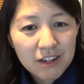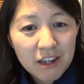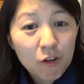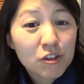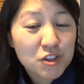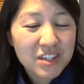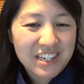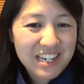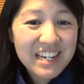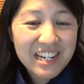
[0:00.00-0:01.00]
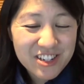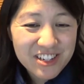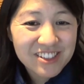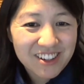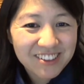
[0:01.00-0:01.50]
and also did
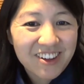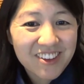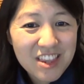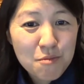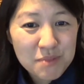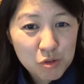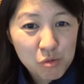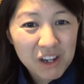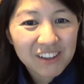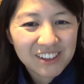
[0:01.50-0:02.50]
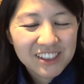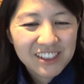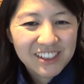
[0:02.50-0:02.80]
EEGs on them as well.